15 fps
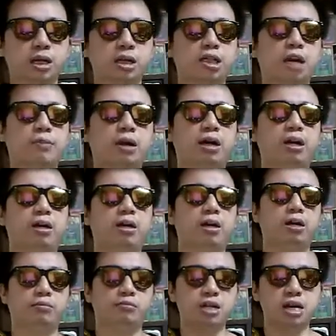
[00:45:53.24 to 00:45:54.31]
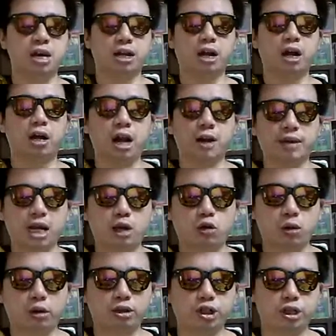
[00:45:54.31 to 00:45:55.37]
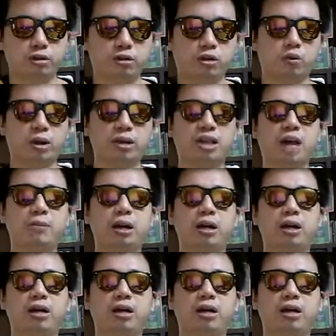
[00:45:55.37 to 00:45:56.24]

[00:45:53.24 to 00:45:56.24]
last time, me and her, every time go out, she got one time,